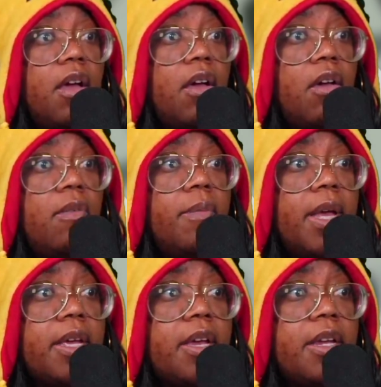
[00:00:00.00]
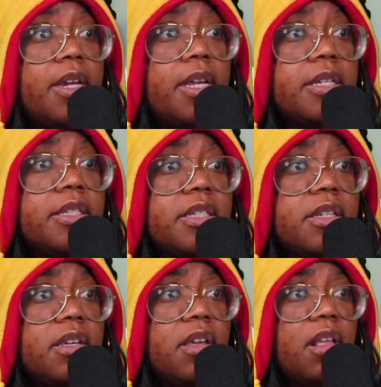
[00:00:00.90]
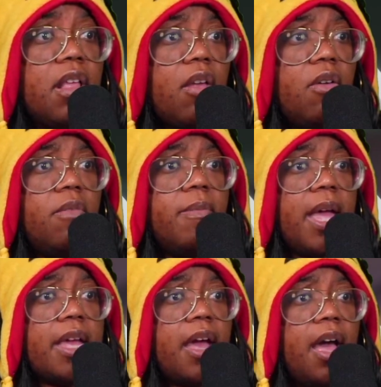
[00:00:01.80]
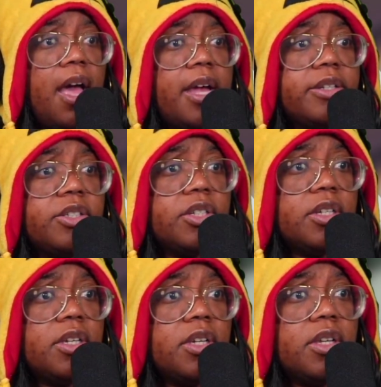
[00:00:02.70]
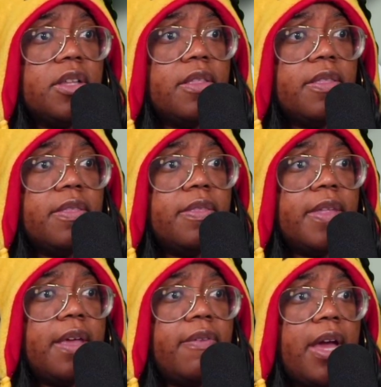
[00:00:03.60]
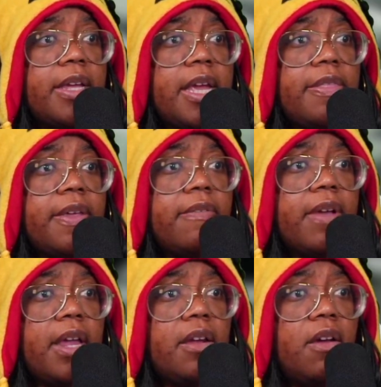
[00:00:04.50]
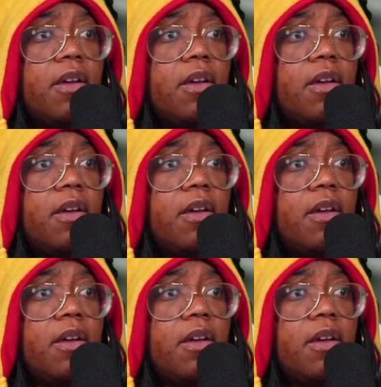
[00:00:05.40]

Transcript: Oh my goodness. Oh my gosh. They've got a...